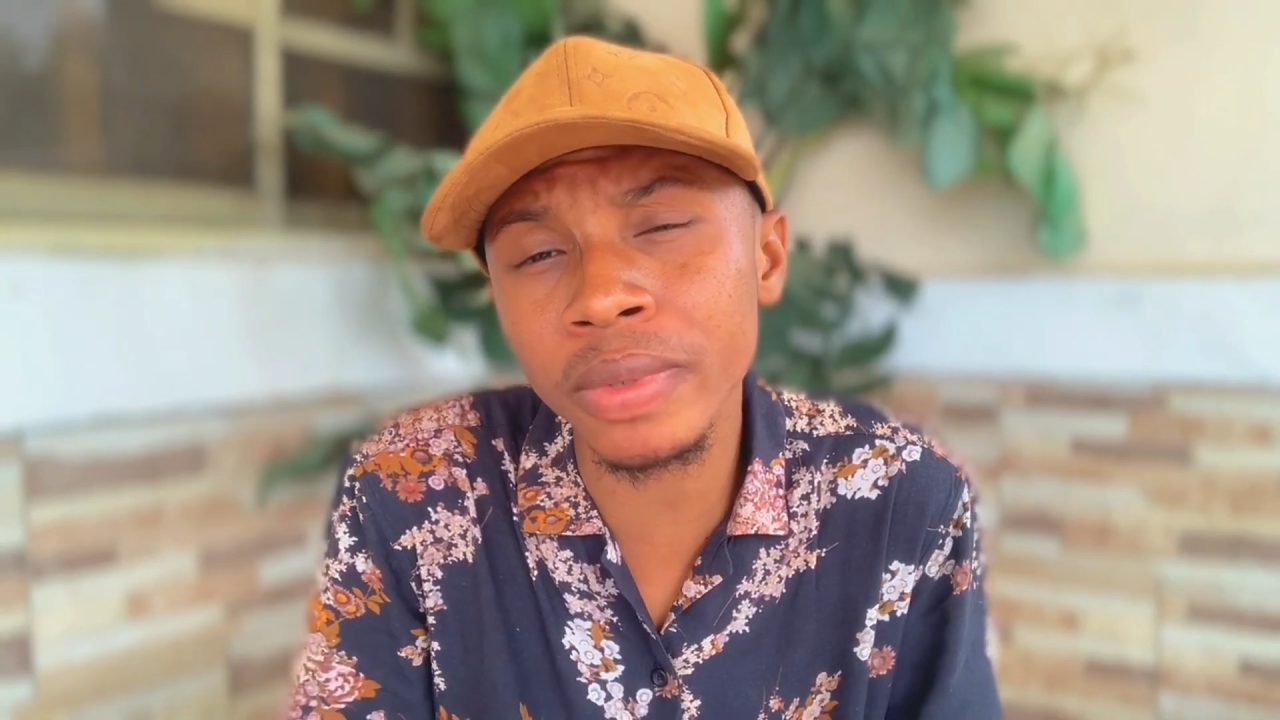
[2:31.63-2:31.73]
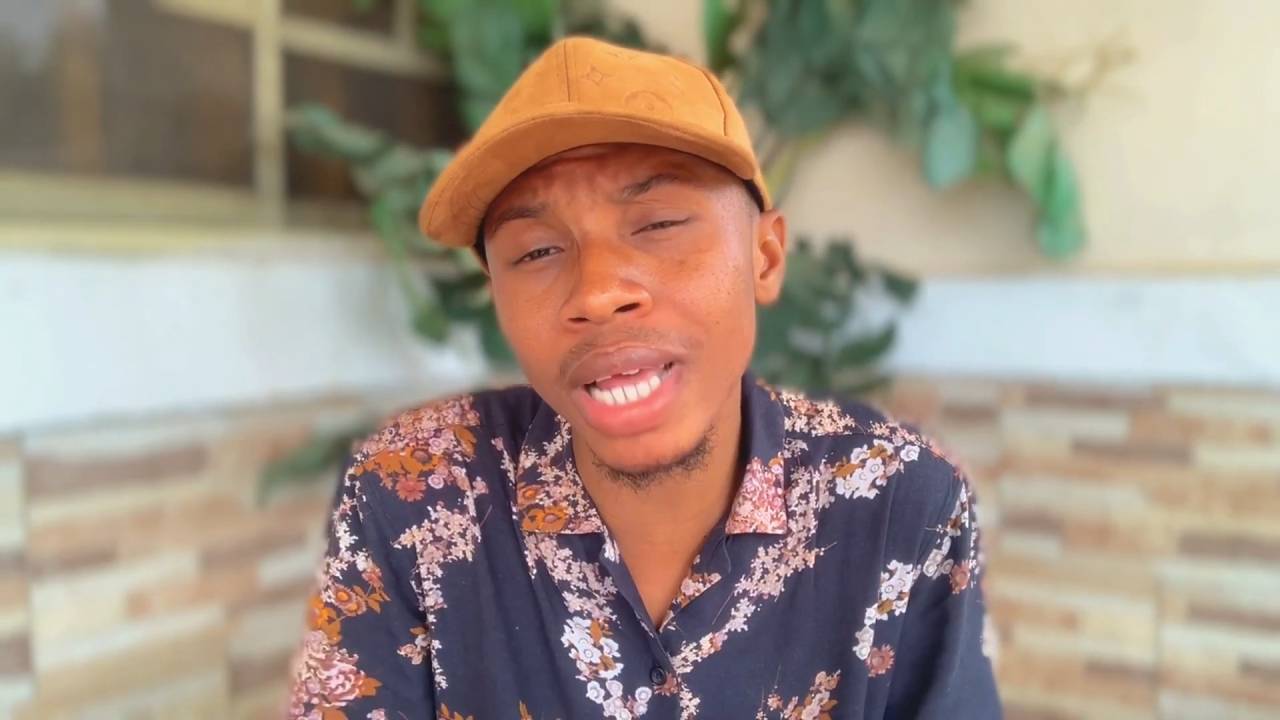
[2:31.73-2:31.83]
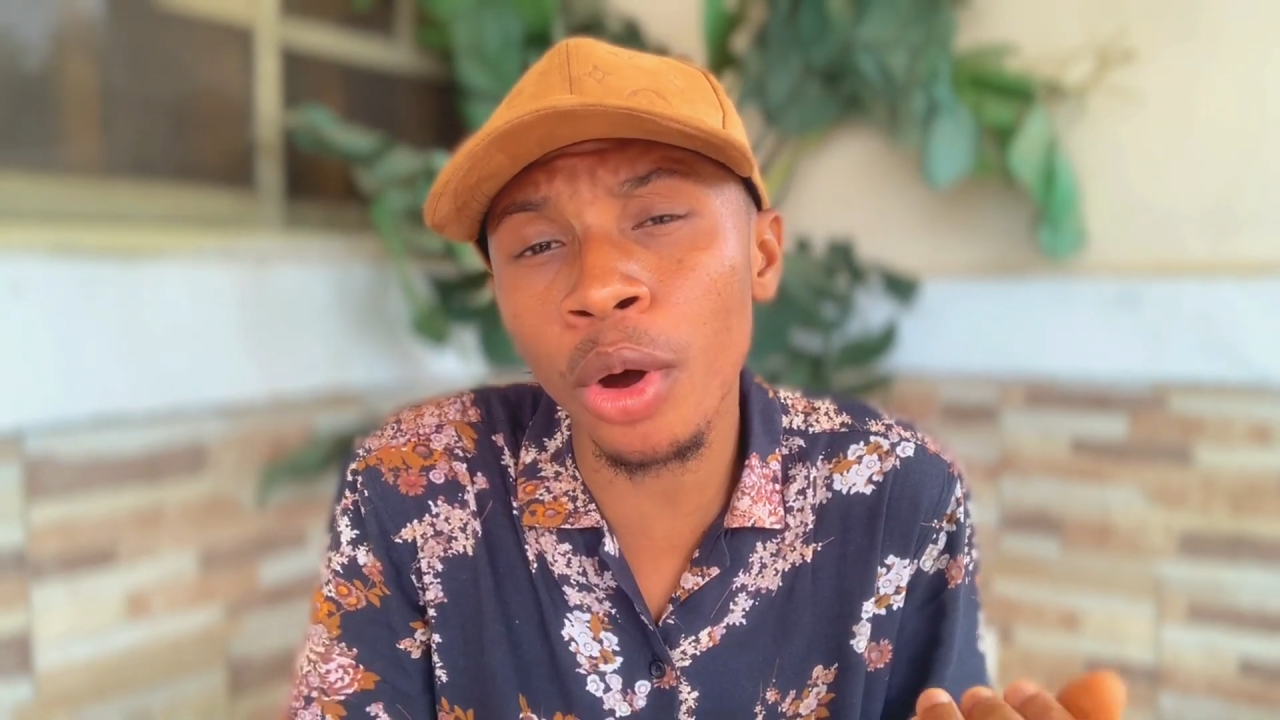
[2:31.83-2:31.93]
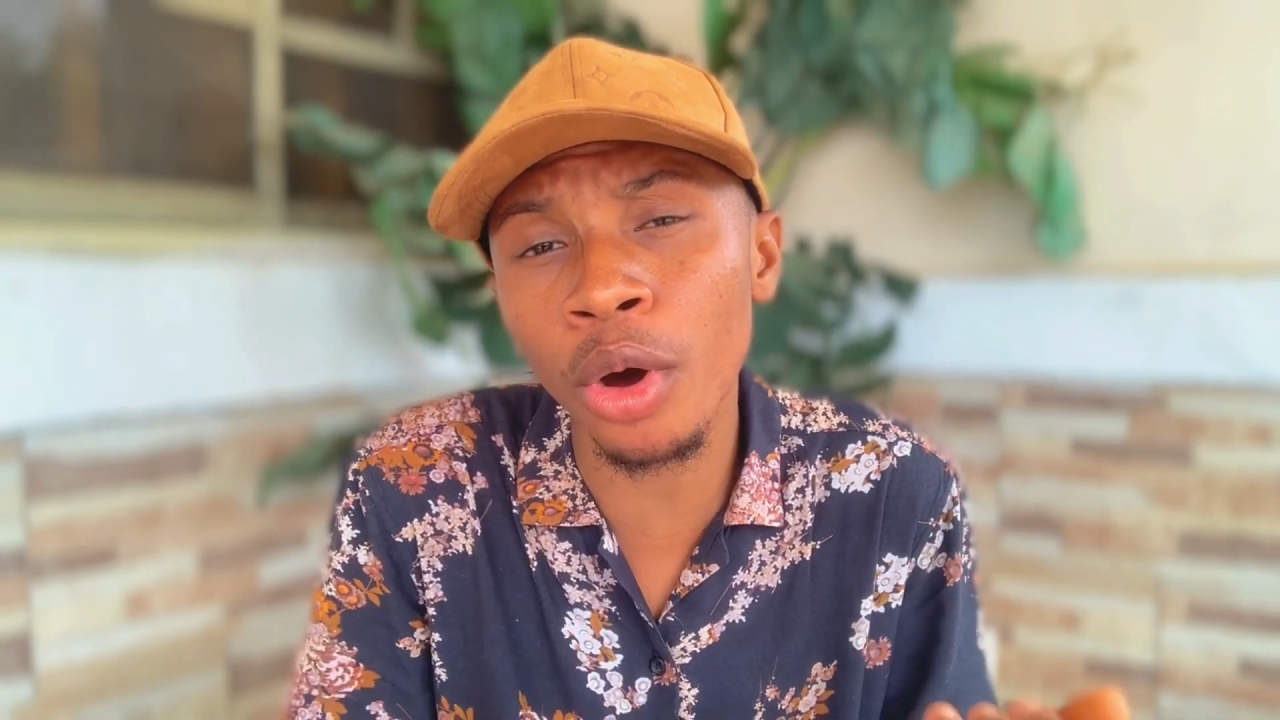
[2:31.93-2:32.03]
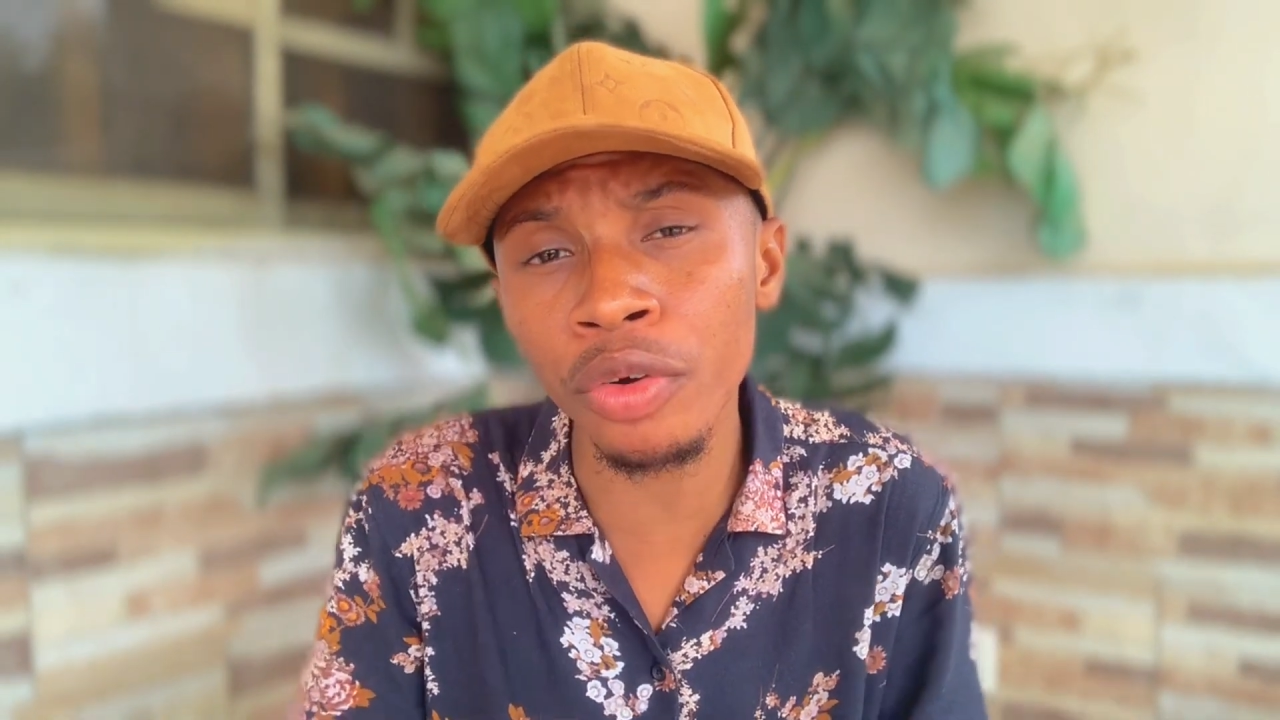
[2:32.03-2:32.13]

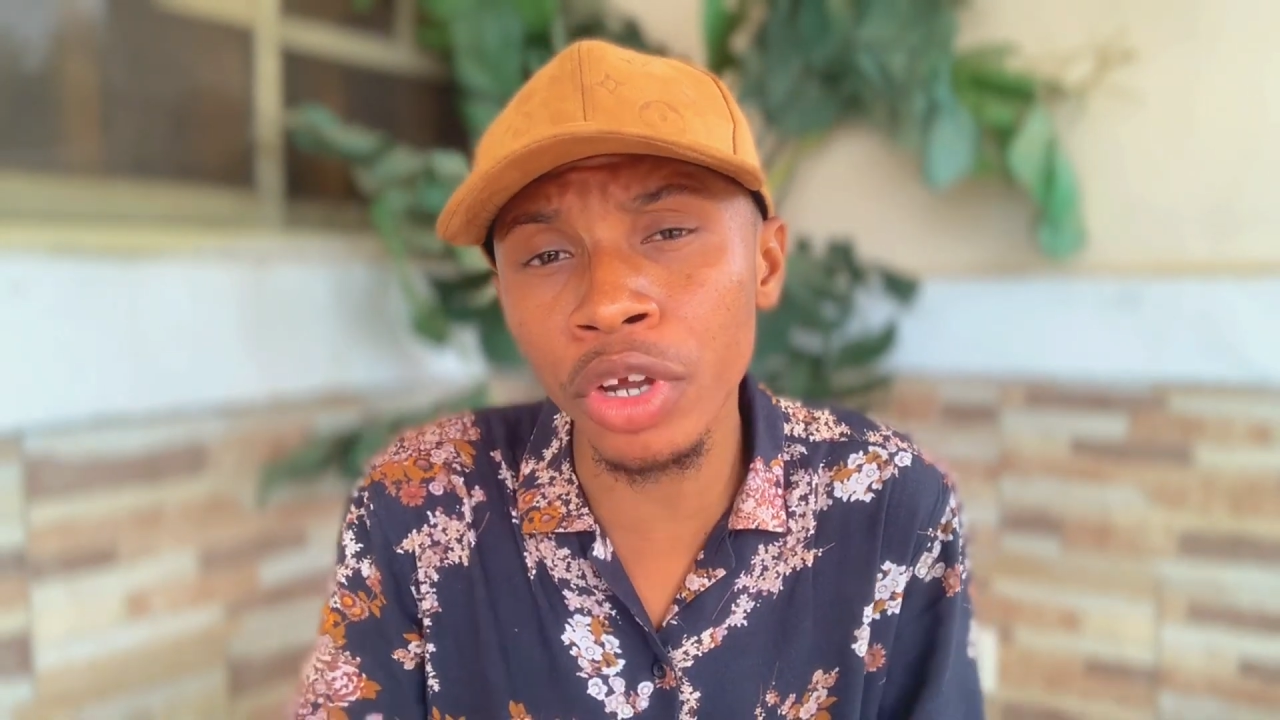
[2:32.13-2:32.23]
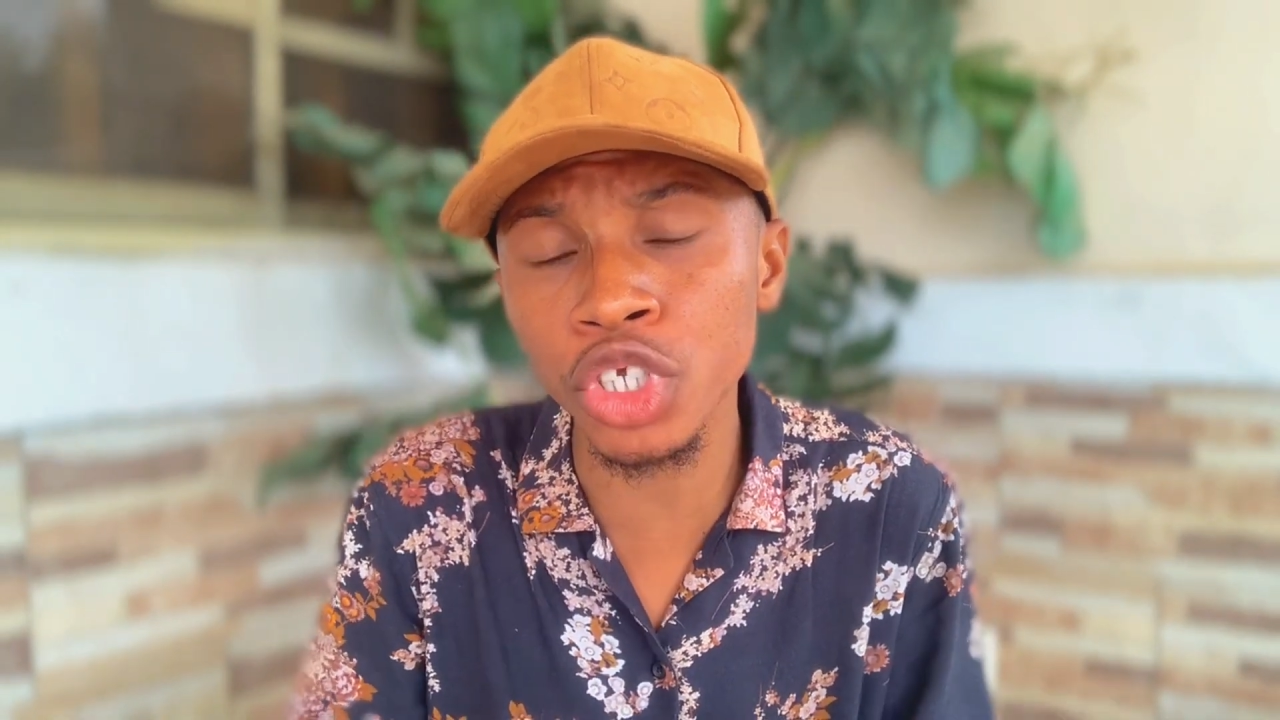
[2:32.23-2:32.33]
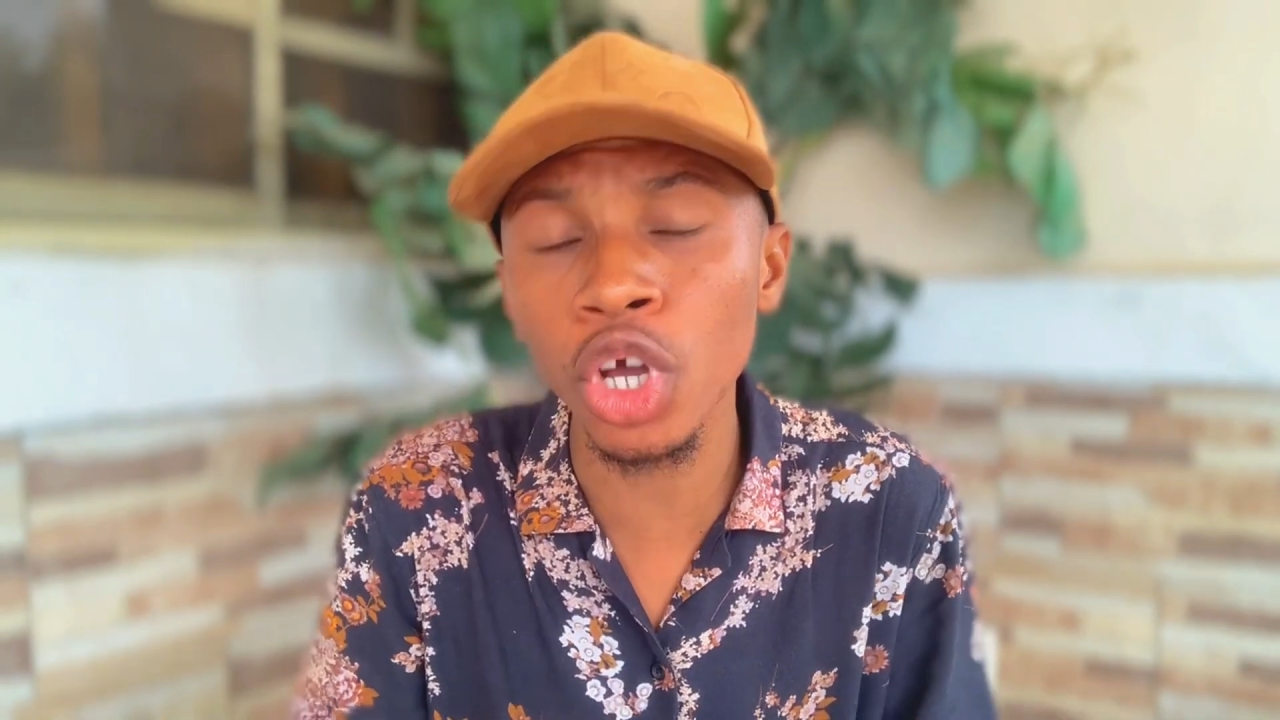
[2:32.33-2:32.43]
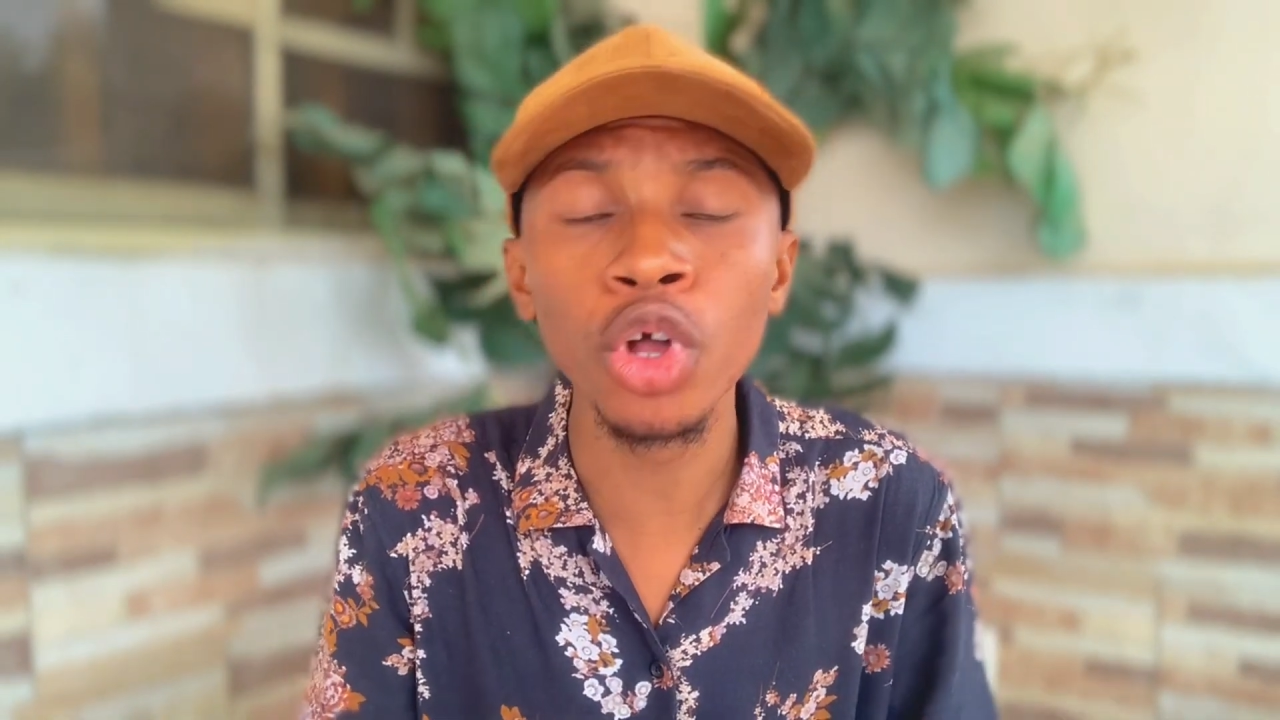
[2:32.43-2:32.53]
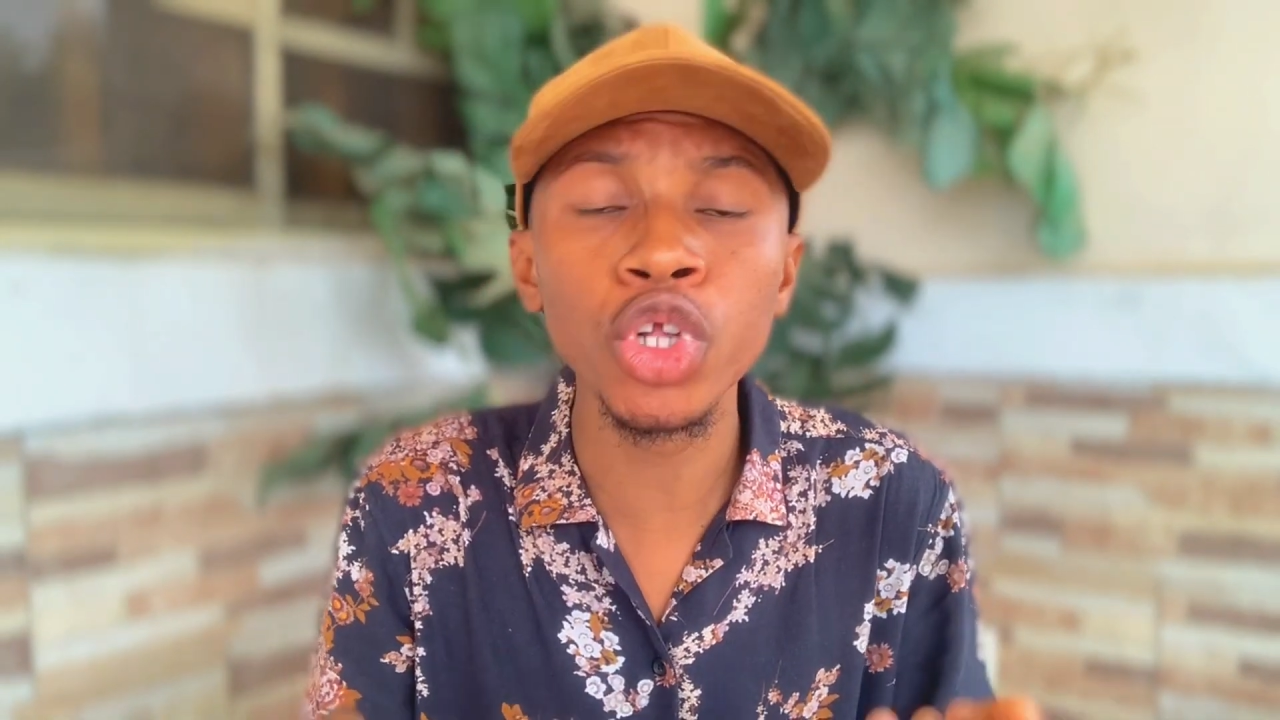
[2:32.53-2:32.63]
that courage